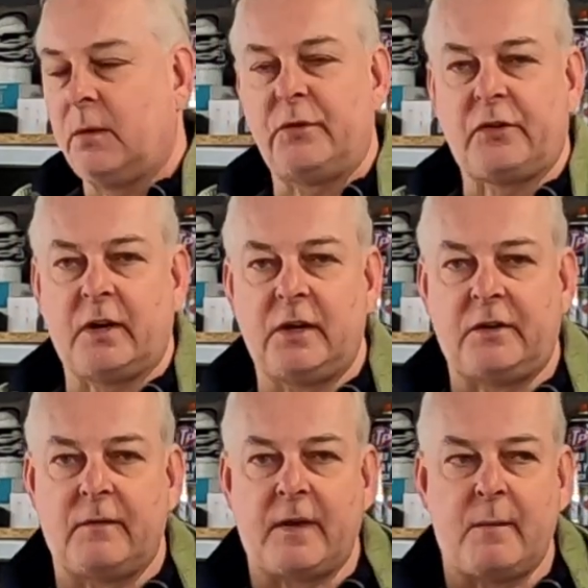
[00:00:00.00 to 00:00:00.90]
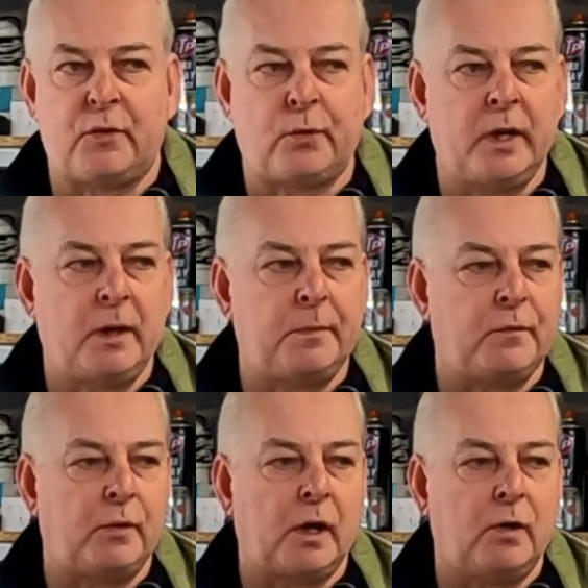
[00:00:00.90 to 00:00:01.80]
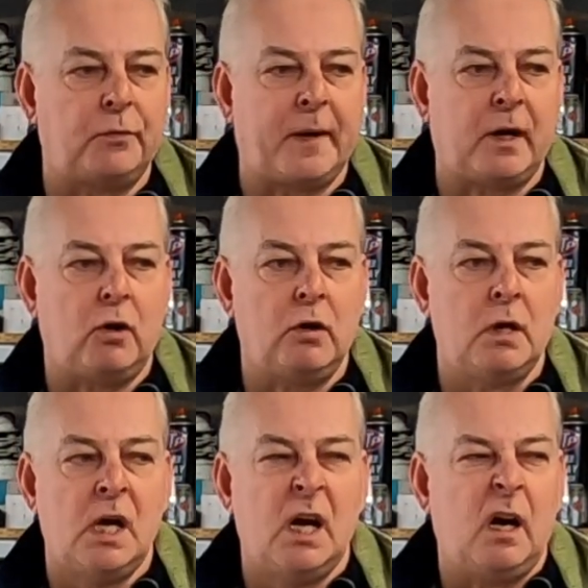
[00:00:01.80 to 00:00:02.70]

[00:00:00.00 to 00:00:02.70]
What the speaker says: which I need to give them a tweak before it goes back on.